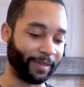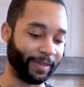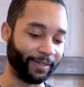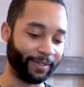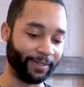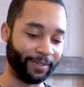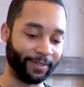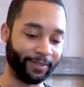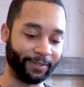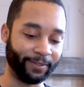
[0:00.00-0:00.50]
I like
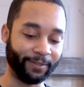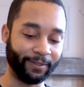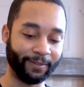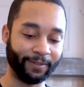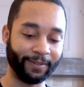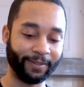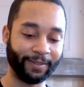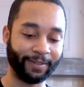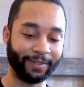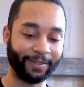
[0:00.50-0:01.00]
to do,
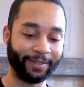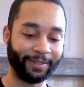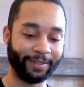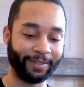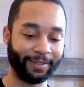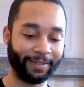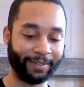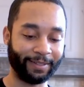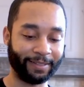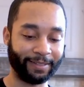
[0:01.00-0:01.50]

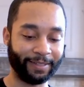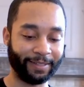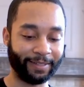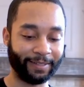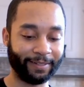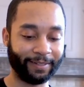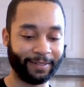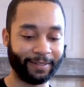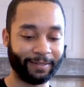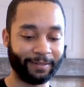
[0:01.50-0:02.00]

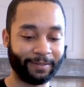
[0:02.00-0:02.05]
and